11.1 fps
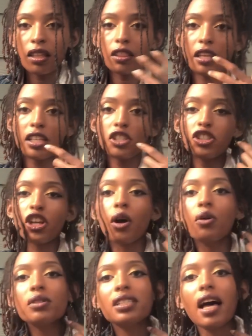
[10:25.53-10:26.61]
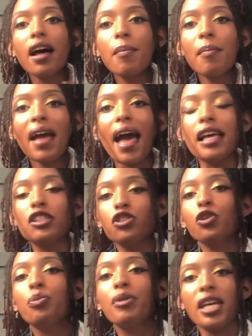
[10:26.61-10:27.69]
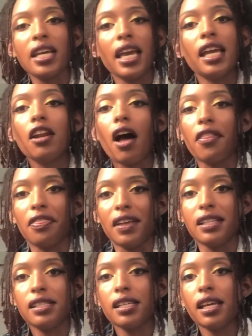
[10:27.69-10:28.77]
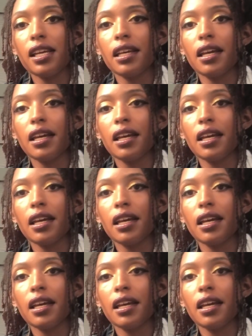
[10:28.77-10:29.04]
this shows up as you being inauthentic